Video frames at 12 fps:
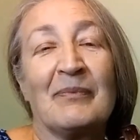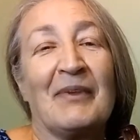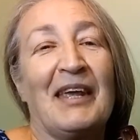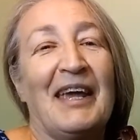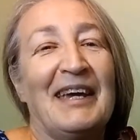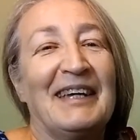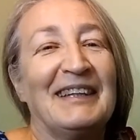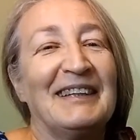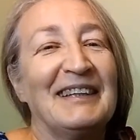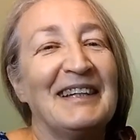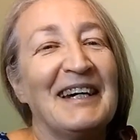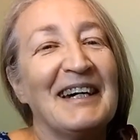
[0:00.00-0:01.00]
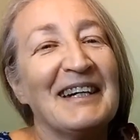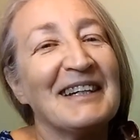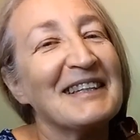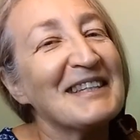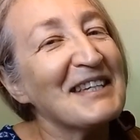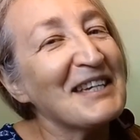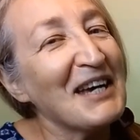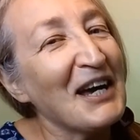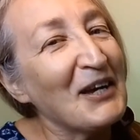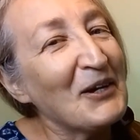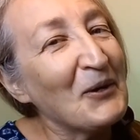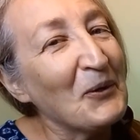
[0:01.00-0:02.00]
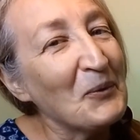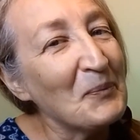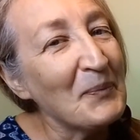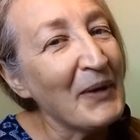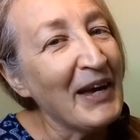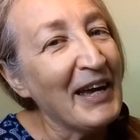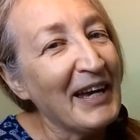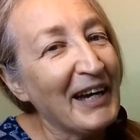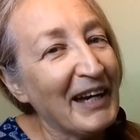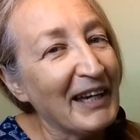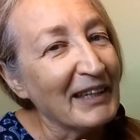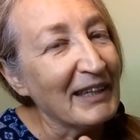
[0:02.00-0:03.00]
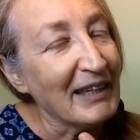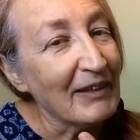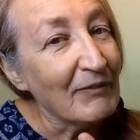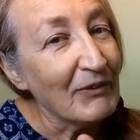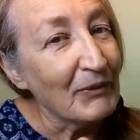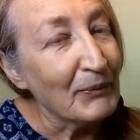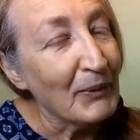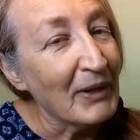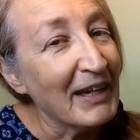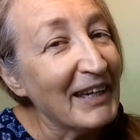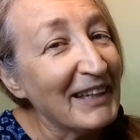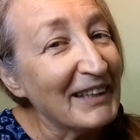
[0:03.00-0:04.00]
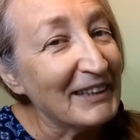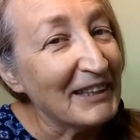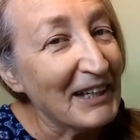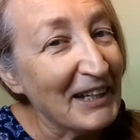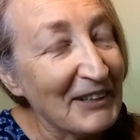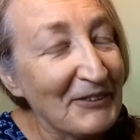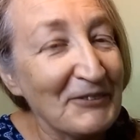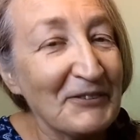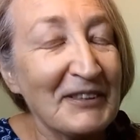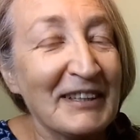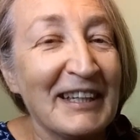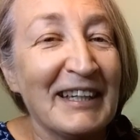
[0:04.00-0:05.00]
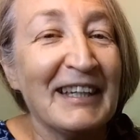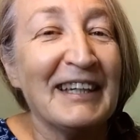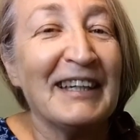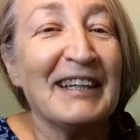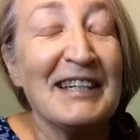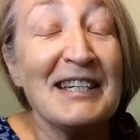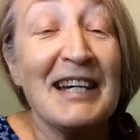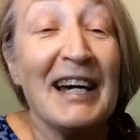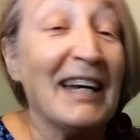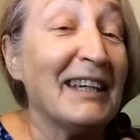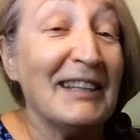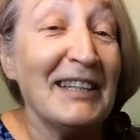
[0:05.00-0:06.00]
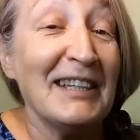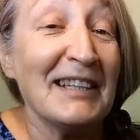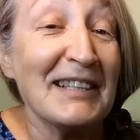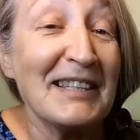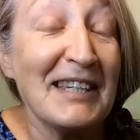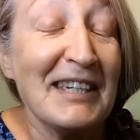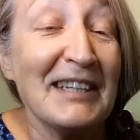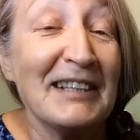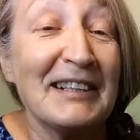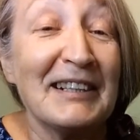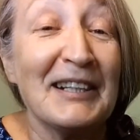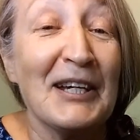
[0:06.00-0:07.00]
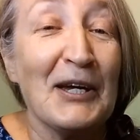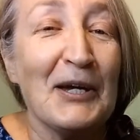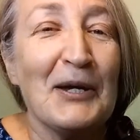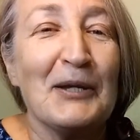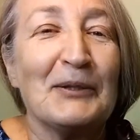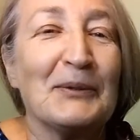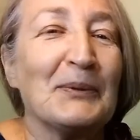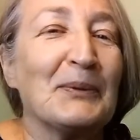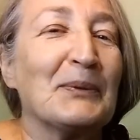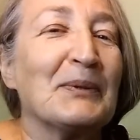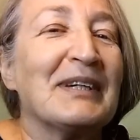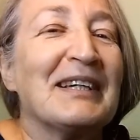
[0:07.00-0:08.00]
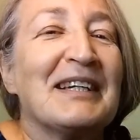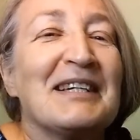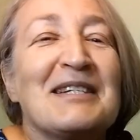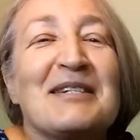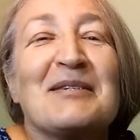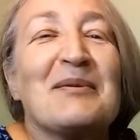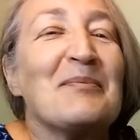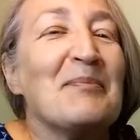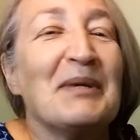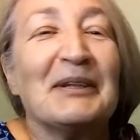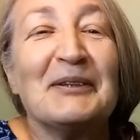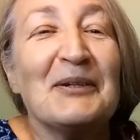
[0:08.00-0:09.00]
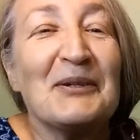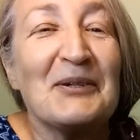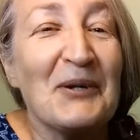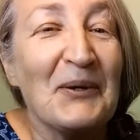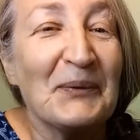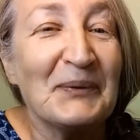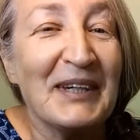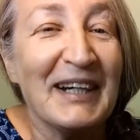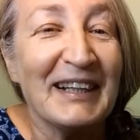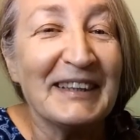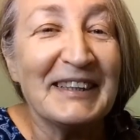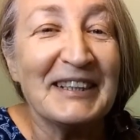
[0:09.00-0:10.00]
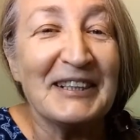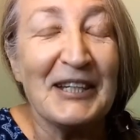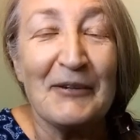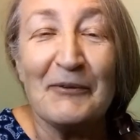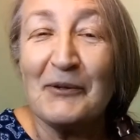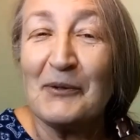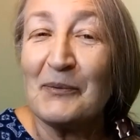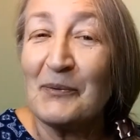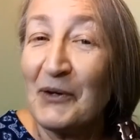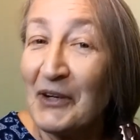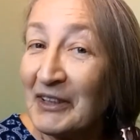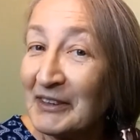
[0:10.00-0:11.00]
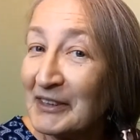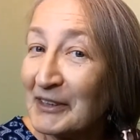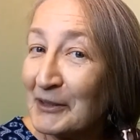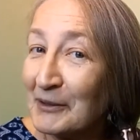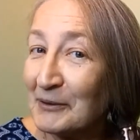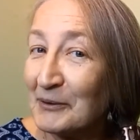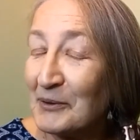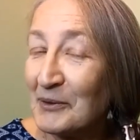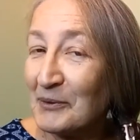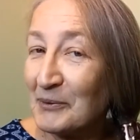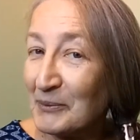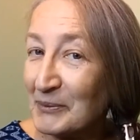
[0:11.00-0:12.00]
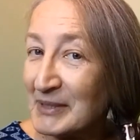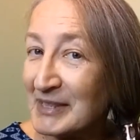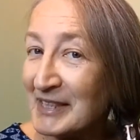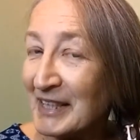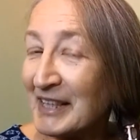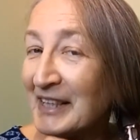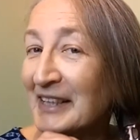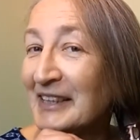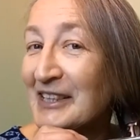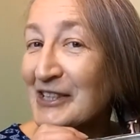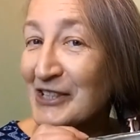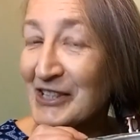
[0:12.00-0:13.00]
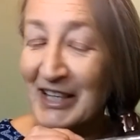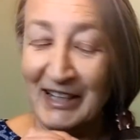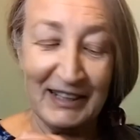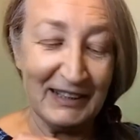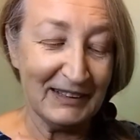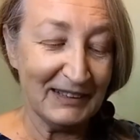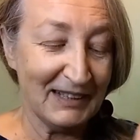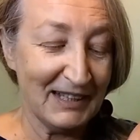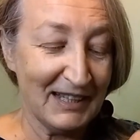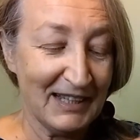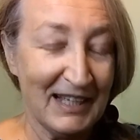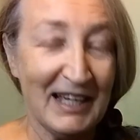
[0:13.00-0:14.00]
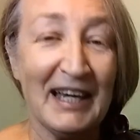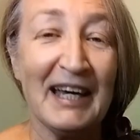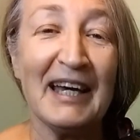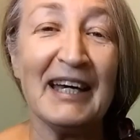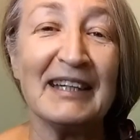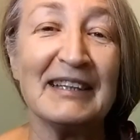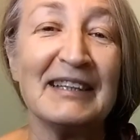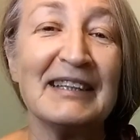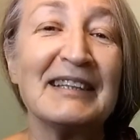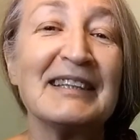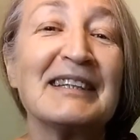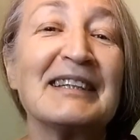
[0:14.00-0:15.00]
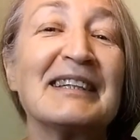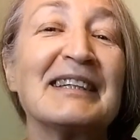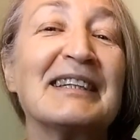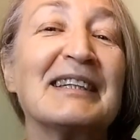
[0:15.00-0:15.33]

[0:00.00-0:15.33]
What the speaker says: And I hope I gave you enough ideas here to build your own altar if you want to use the shell and the